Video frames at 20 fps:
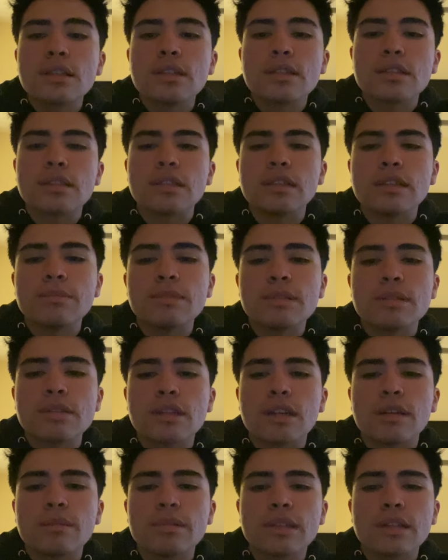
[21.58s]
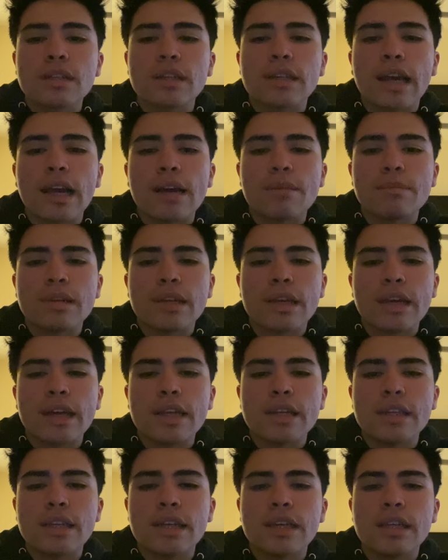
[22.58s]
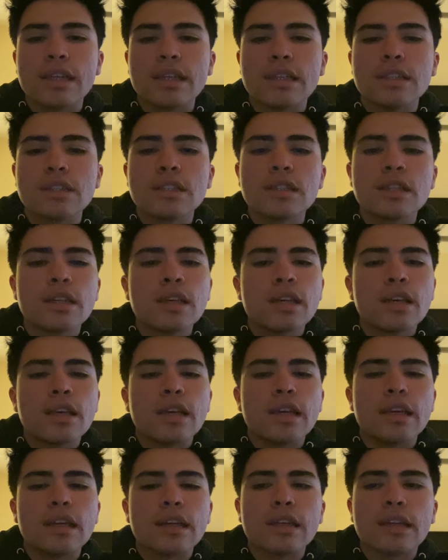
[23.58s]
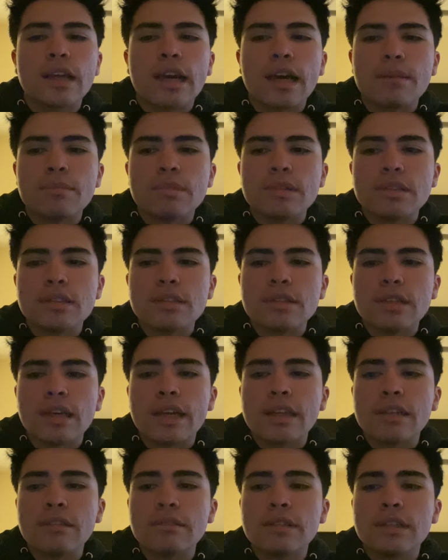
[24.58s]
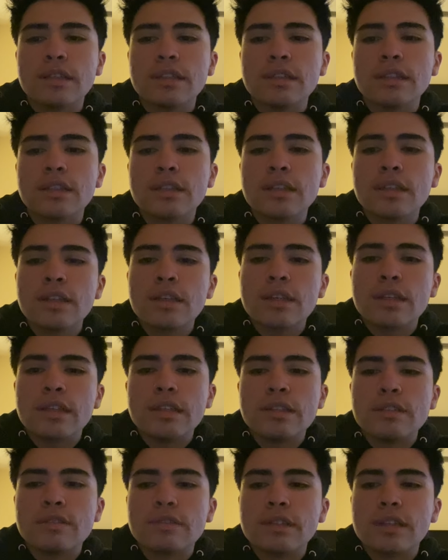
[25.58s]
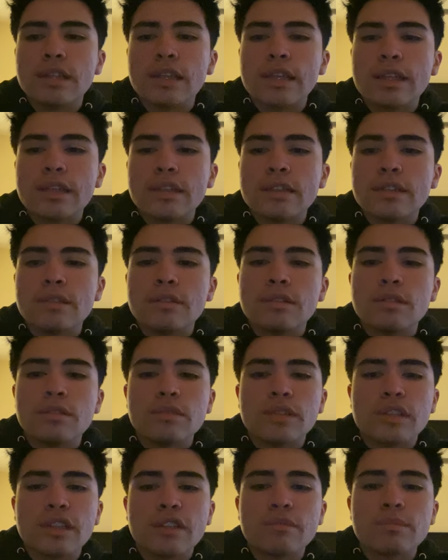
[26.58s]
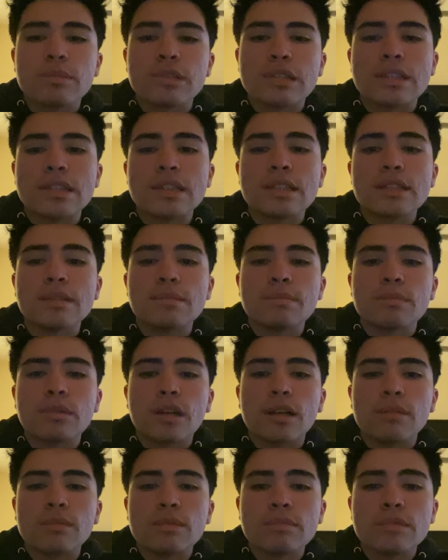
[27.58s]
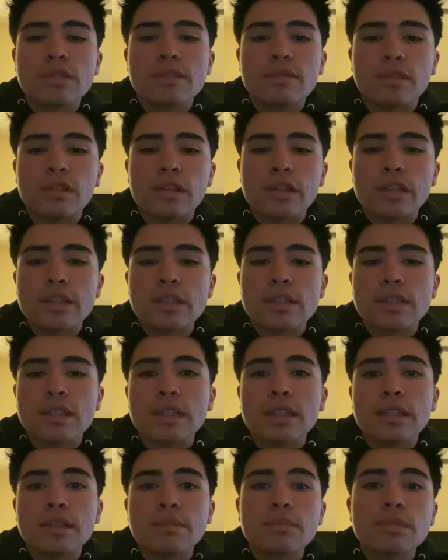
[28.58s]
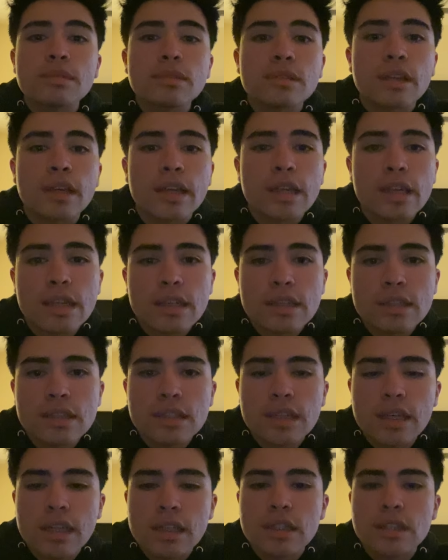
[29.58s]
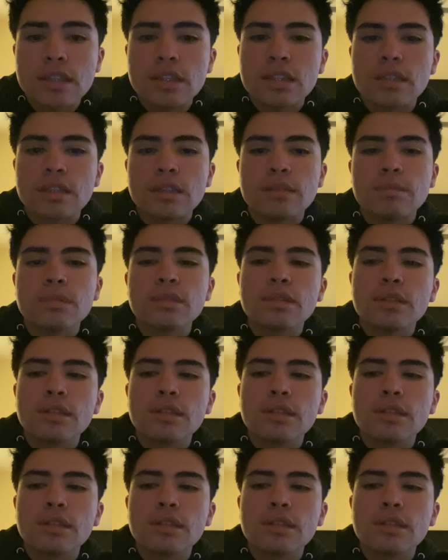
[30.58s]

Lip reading: Sleep insomnia can happen at any age and can happen to anyone. Is related to when you have persistent problems falling asleep and staying asleep.